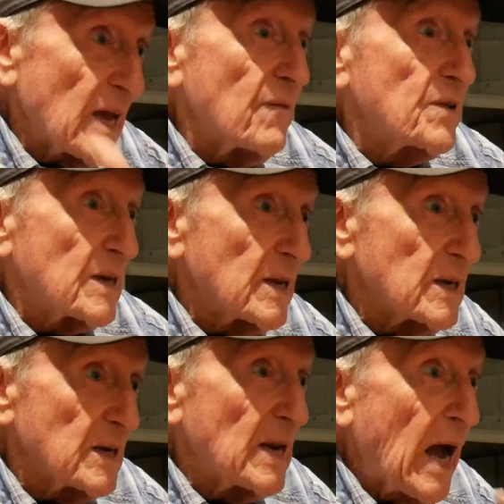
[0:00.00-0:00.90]

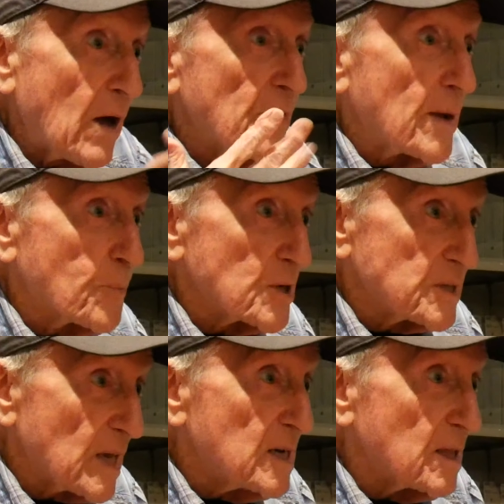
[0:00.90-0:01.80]
evident in how they
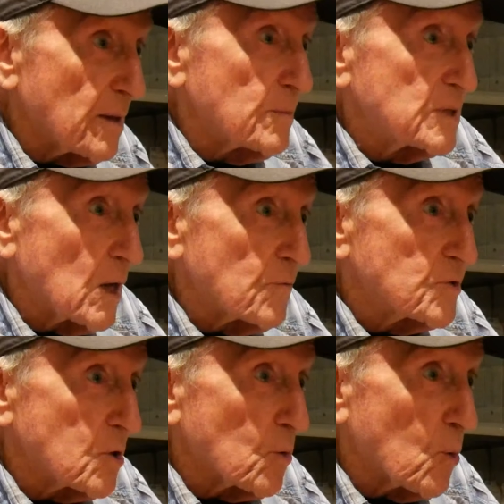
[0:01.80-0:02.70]
presented themselves
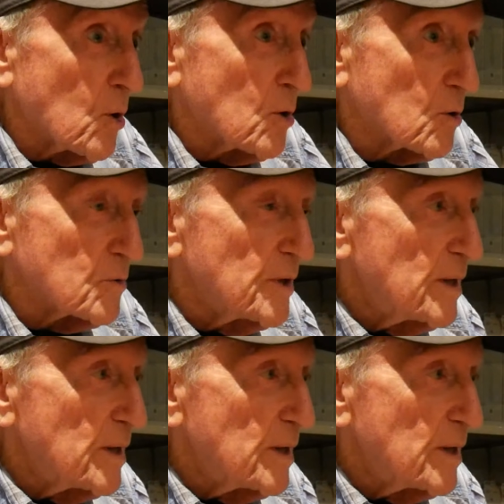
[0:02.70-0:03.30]
to the world.